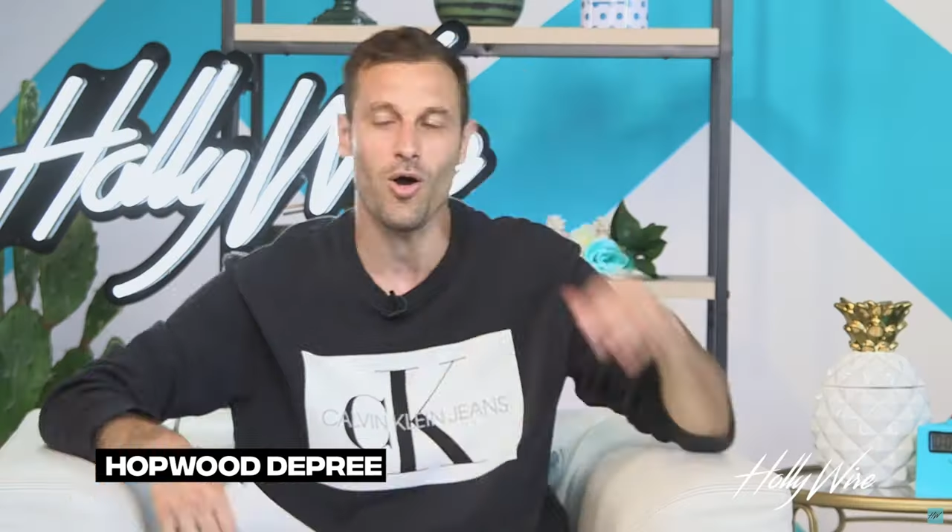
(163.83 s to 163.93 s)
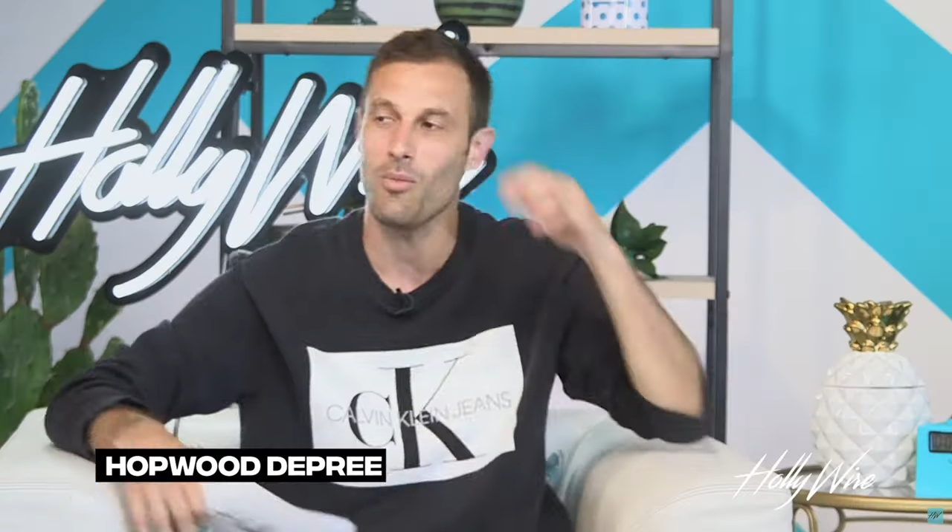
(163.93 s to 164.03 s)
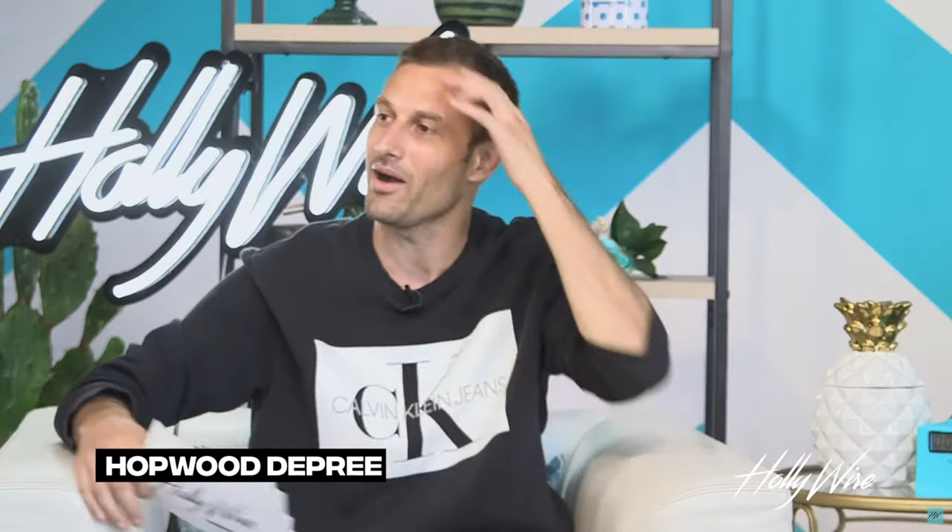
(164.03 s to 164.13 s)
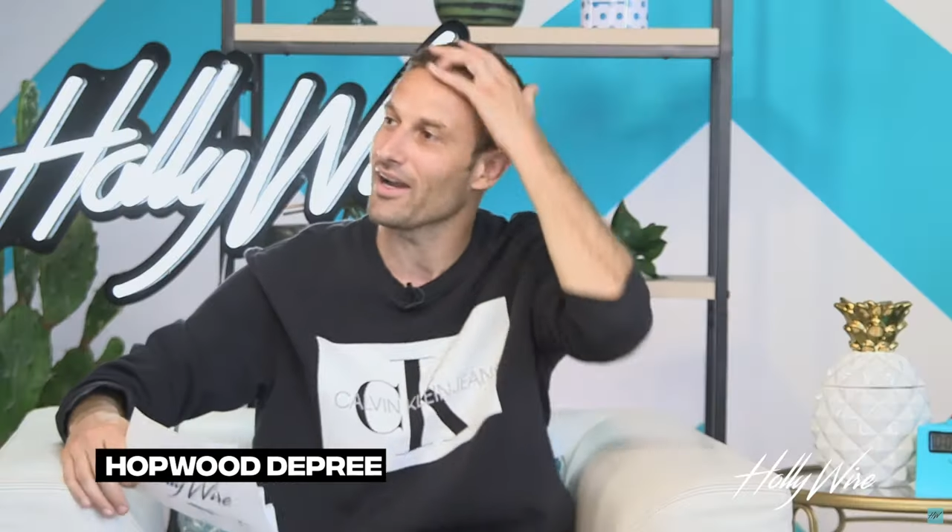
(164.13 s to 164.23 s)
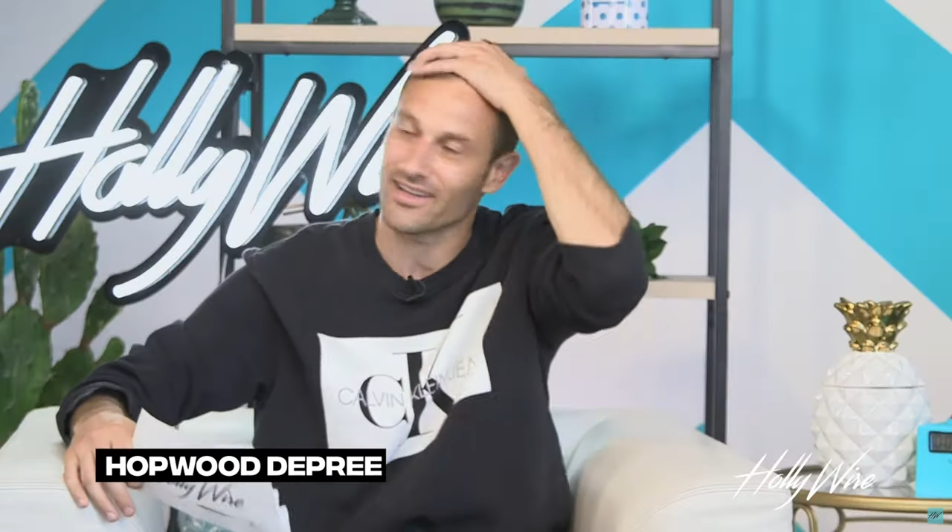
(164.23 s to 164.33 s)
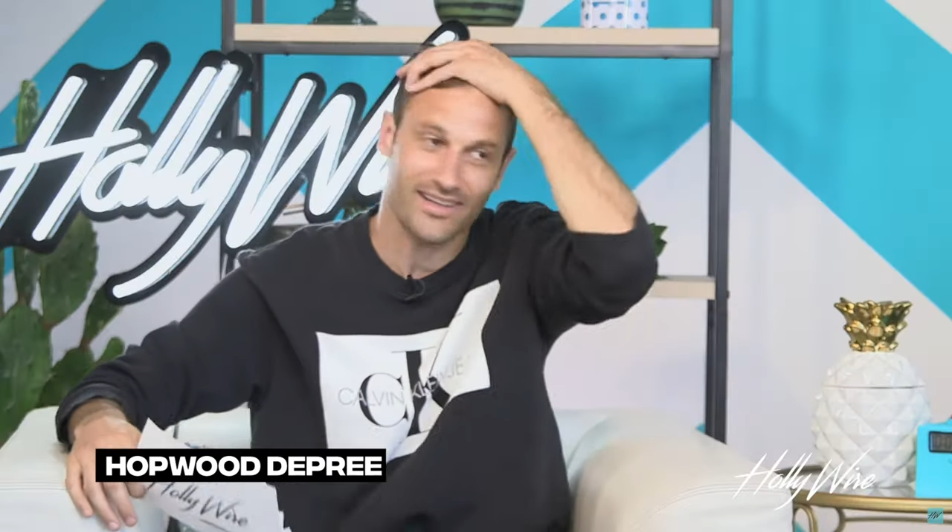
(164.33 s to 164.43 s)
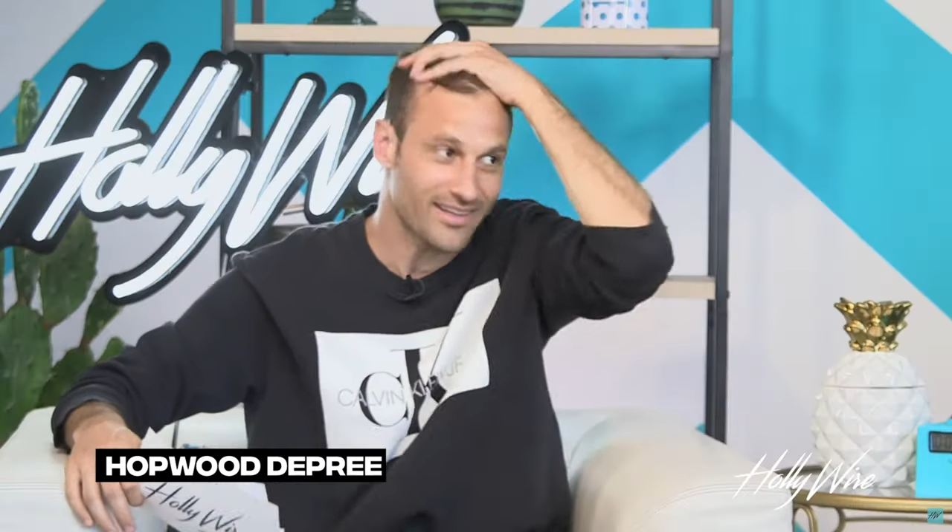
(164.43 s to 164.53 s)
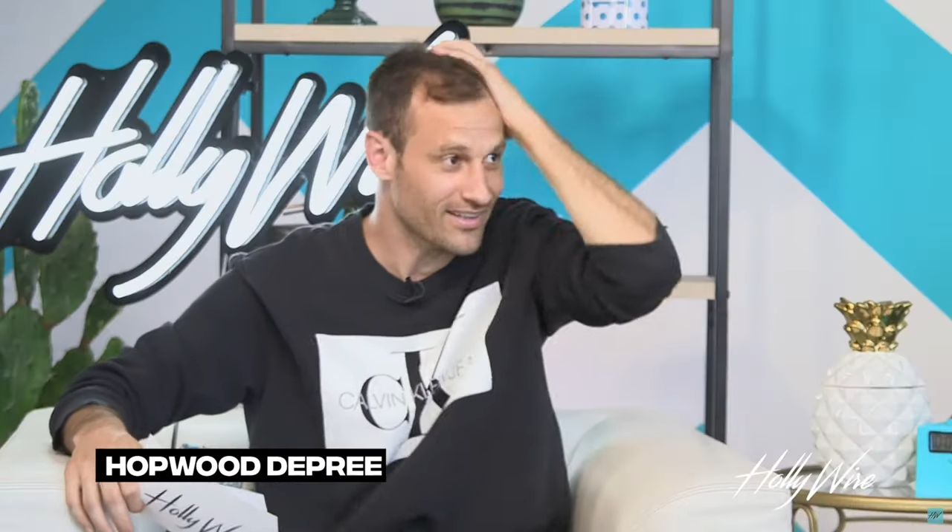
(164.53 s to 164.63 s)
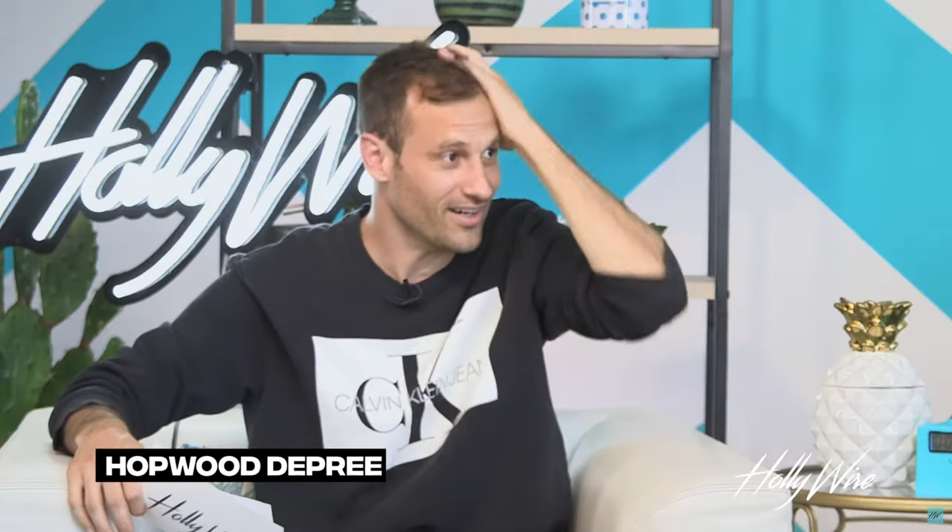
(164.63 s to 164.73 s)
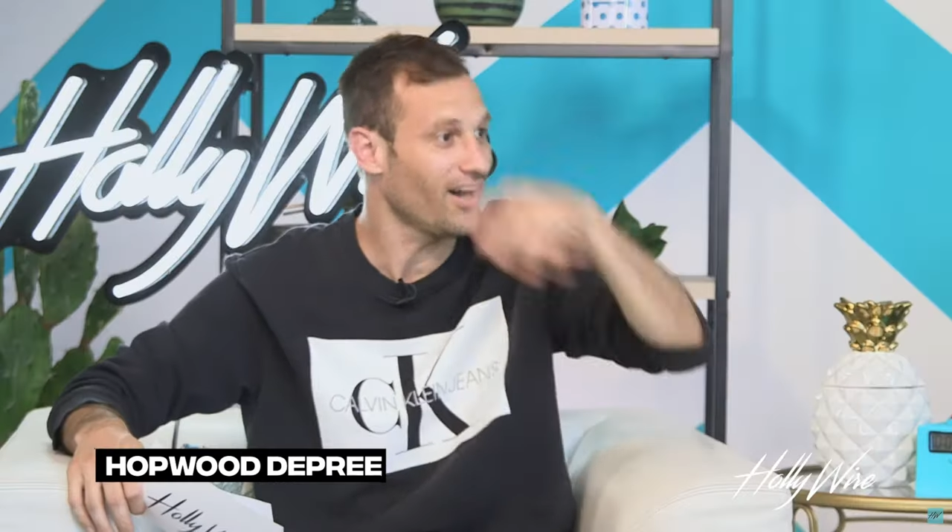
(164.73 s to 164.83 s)
Oh my
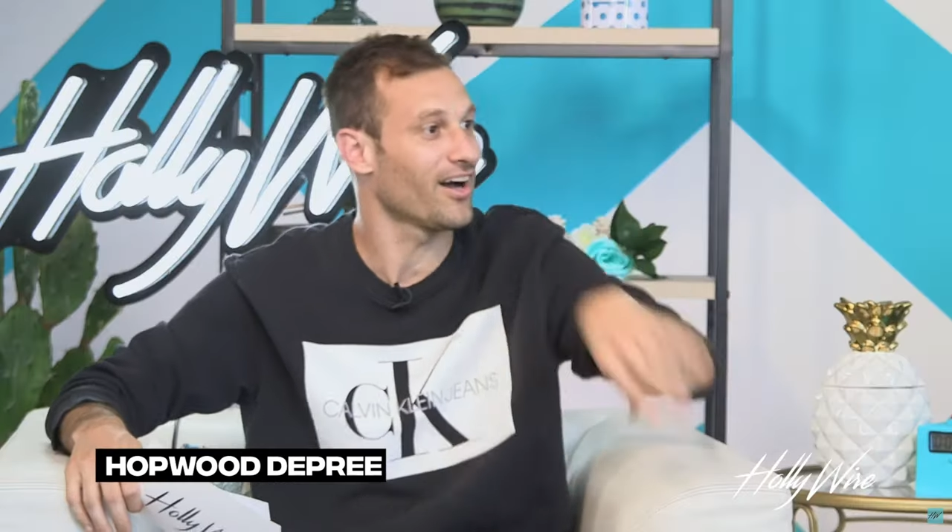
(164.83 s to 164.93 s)
God. That's